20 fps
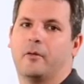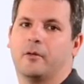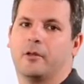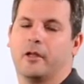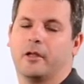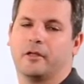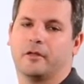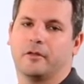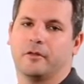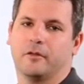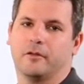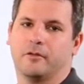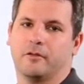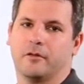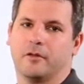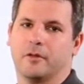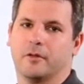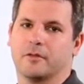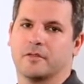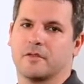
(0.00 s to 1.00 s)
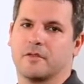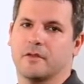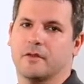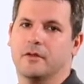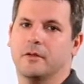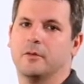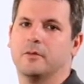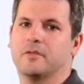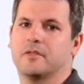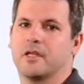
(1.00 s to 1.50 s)
I would like to introduce the
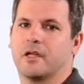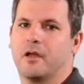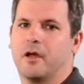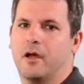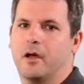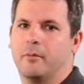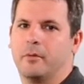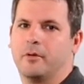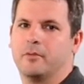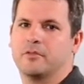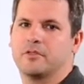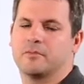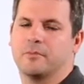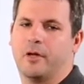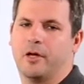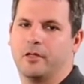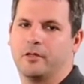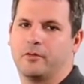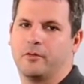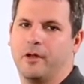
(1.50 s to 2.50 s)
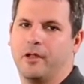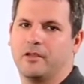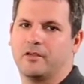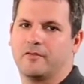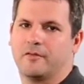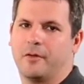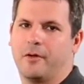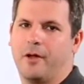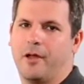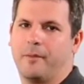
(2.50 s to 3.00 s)
new Secabo Smart
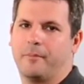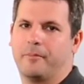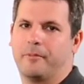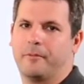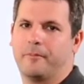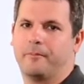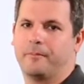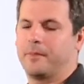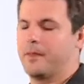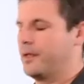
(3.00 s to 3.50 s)
Transfer app.